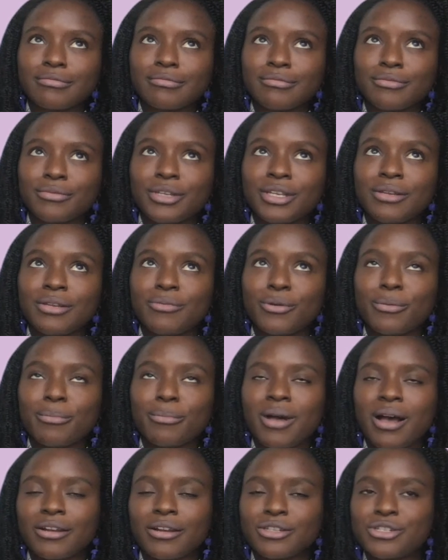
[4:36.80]
we were
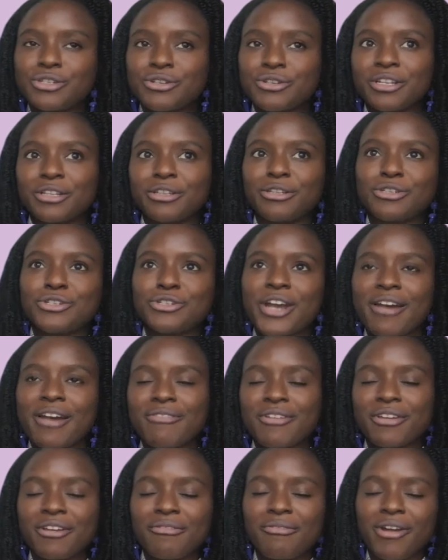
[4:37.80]
monitoring the
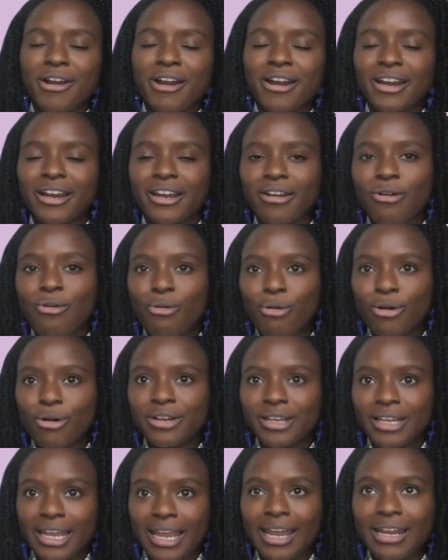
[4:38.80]
traffic of our
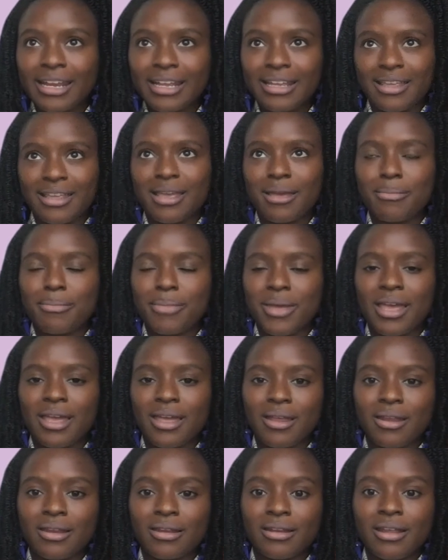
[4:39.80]
organic
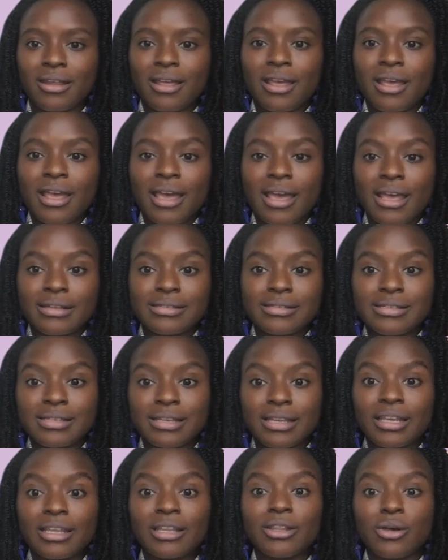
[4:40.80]
campaign and
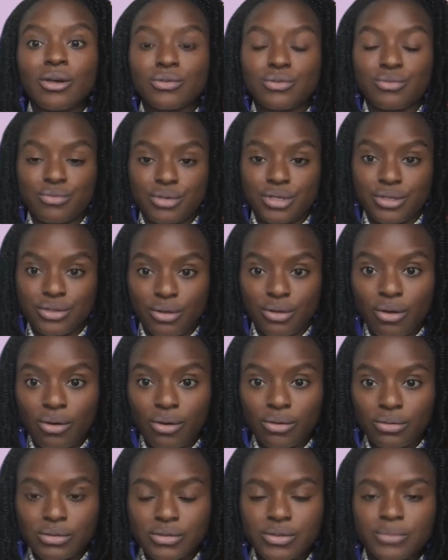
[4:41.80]
seeing those
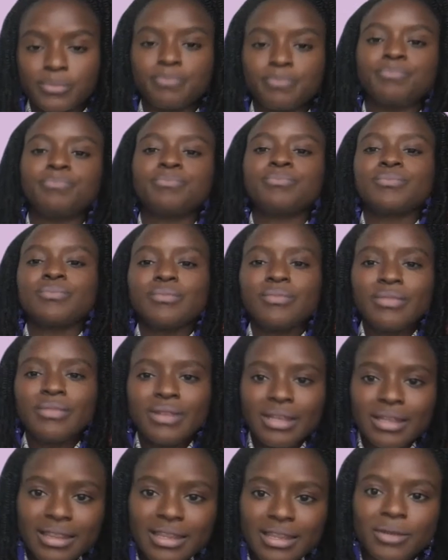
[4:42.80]
results.
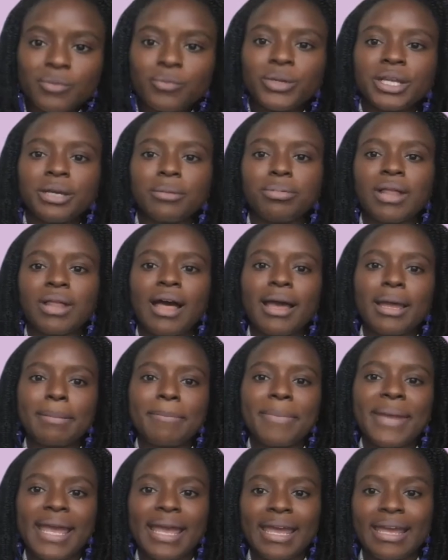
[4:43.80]
Then we applied
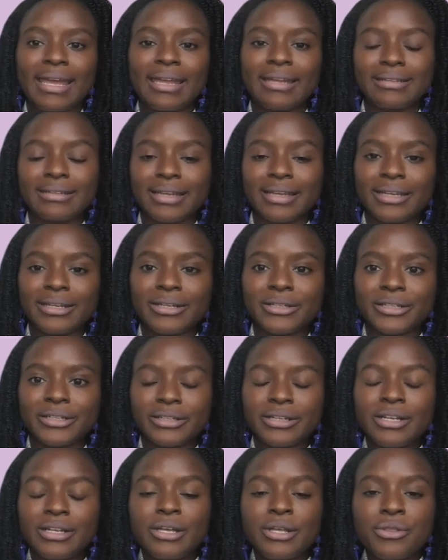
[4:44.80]
paid later
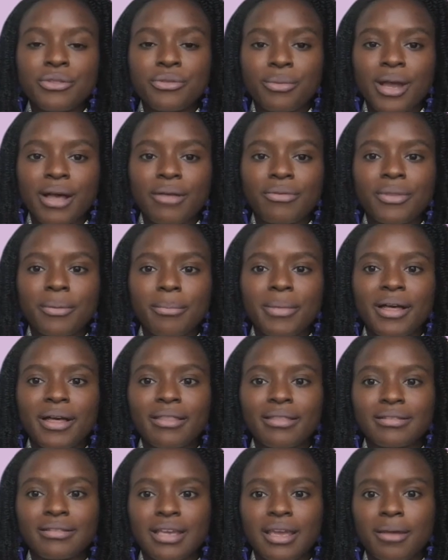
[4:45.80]
throughout the
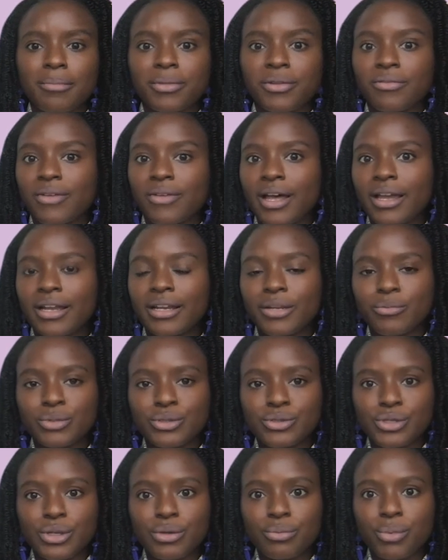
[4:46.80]
month to amplify, and
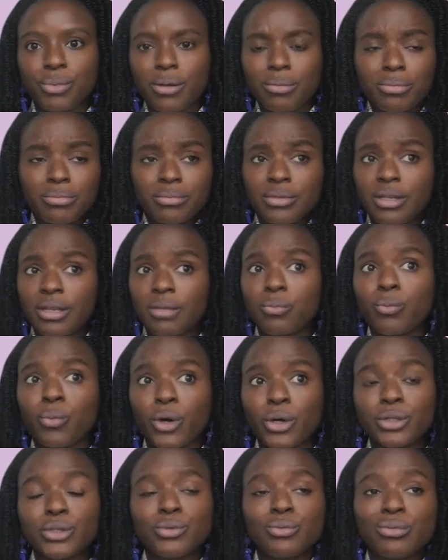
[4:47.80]
it
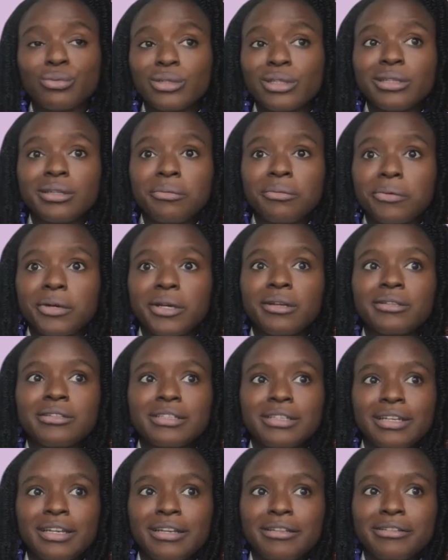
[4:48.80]
worked really well
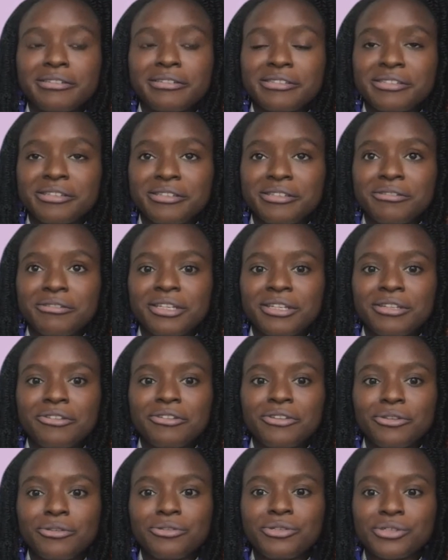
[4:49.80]
together. So you can
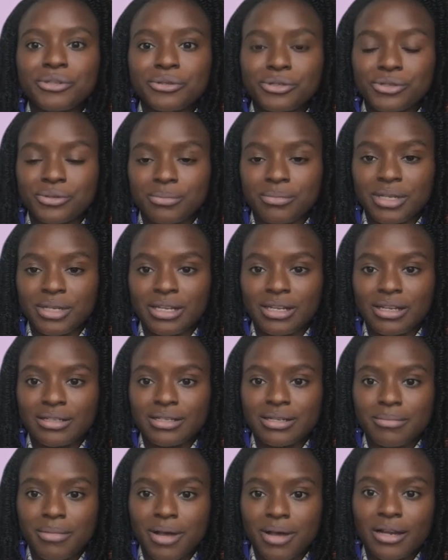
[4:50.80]
use social media
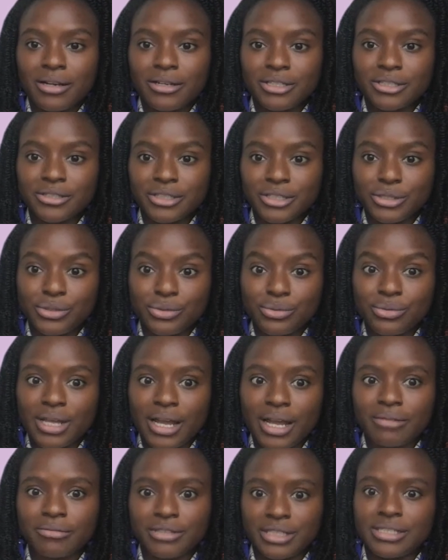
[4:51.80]
to monitor and do
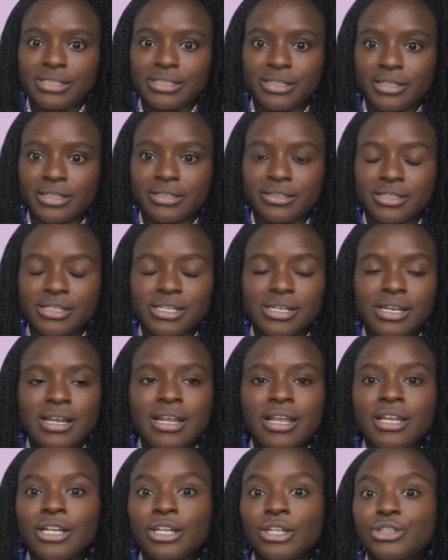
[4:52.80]
that research,
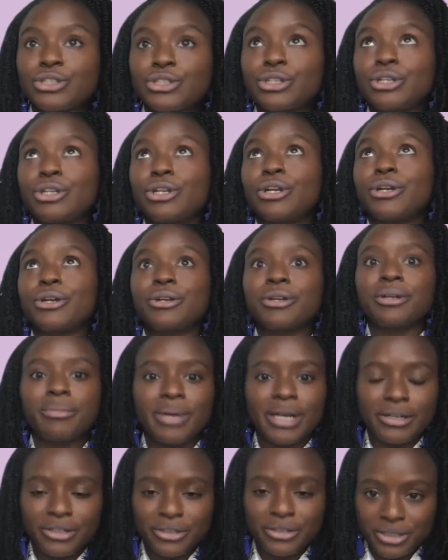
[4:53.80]
to learn
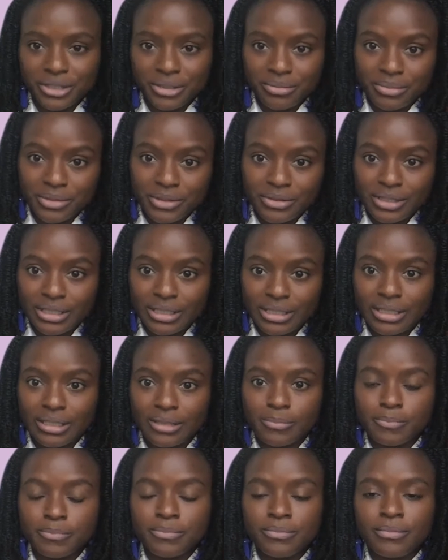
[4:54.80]
about your community,
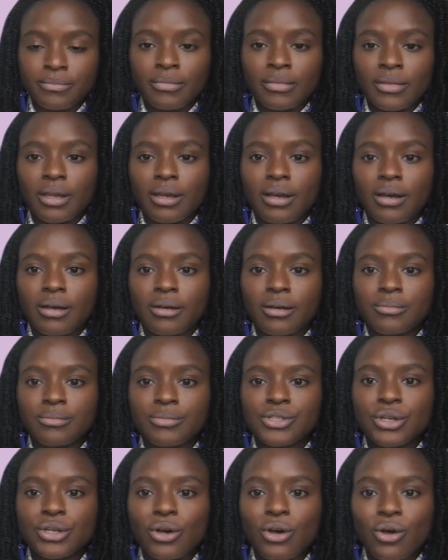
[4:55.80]

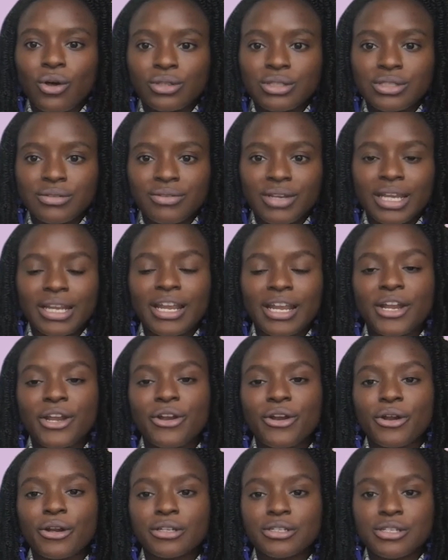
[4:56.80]
to cultivate and
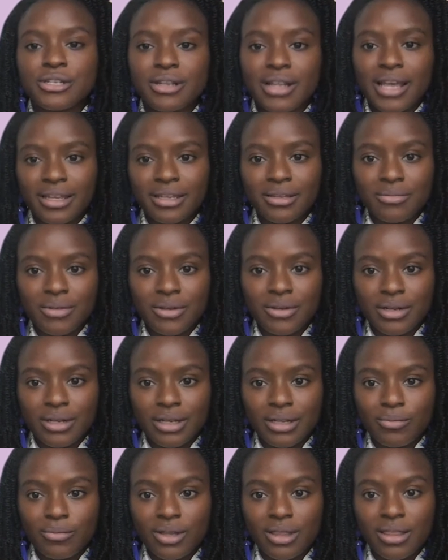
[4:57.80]
nurture that
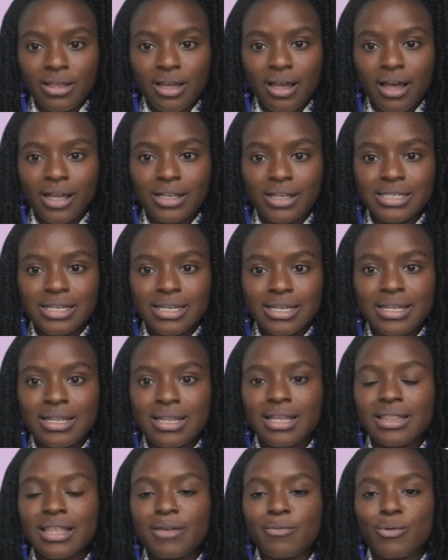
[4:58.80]
community with the content
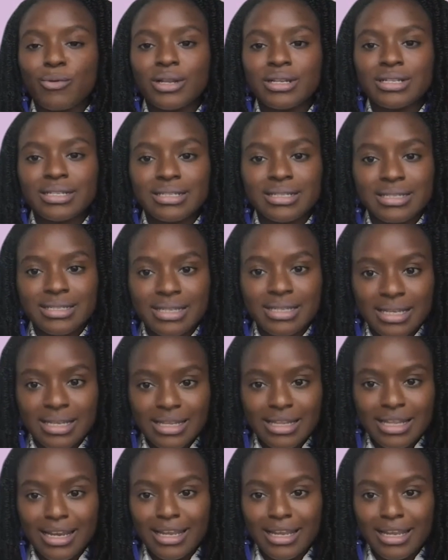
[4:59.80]
that they want to see that